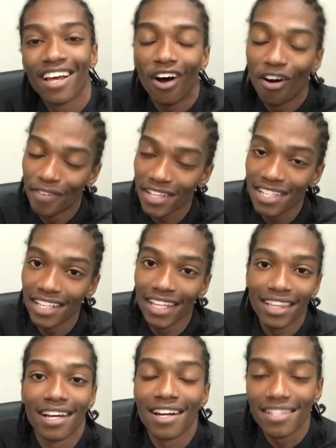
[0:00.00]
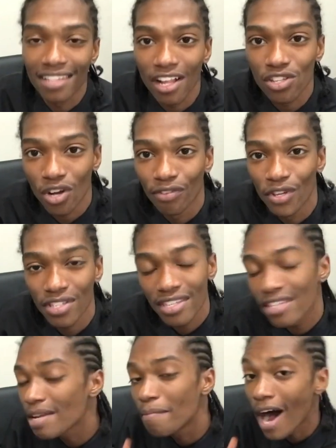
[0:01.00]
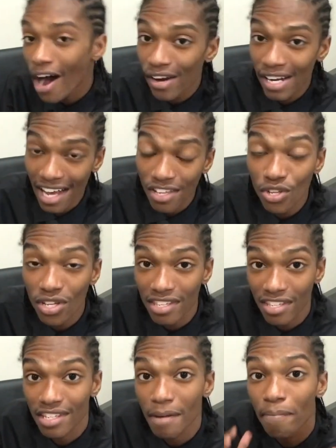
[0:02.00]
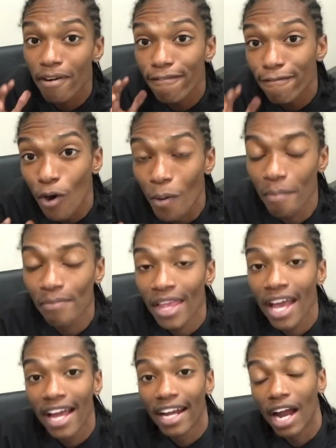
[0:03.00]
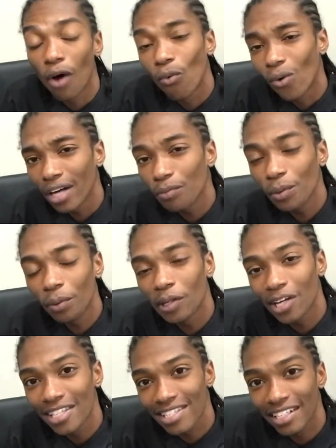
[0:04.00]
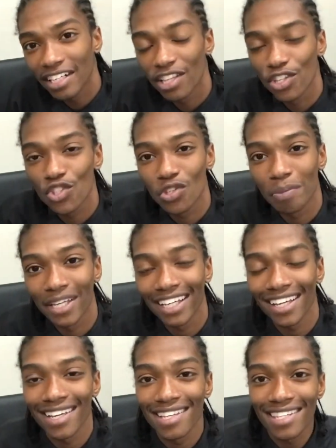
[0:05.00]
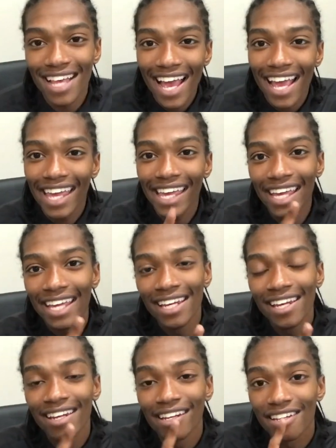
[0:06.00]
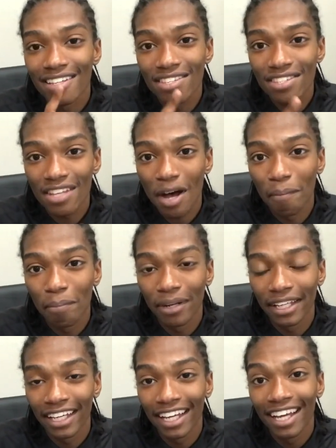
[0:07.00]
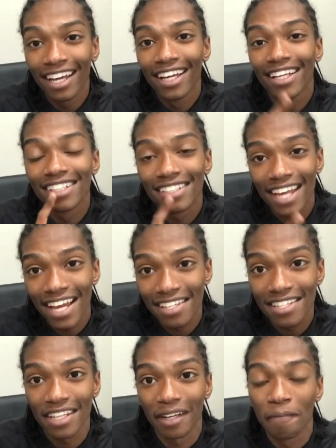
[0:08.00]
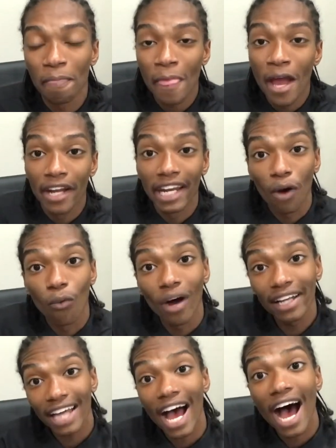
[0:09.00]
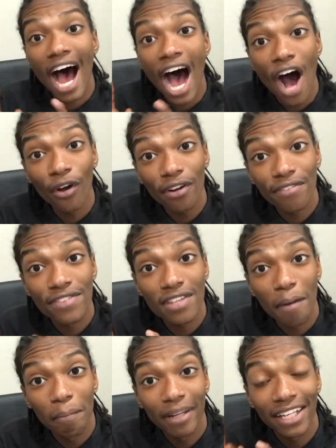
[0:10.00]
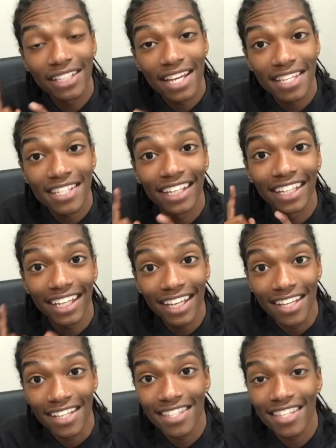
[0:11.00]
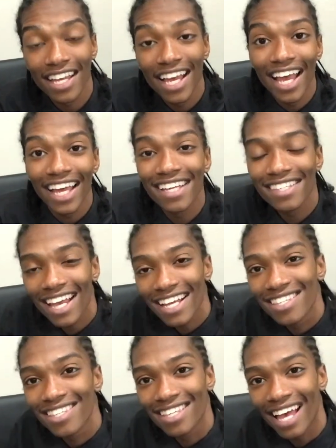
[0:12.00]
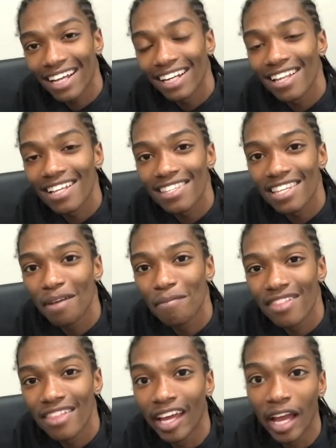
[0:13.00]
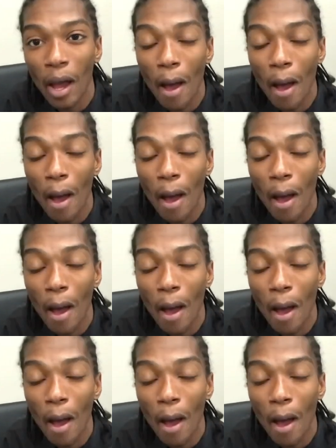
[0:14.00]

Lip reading: obviously the results of your system. How does your system perform? Now, what we will consider this to be is in-sampling testing. Now, what out of sampling testing is exactly the same thing,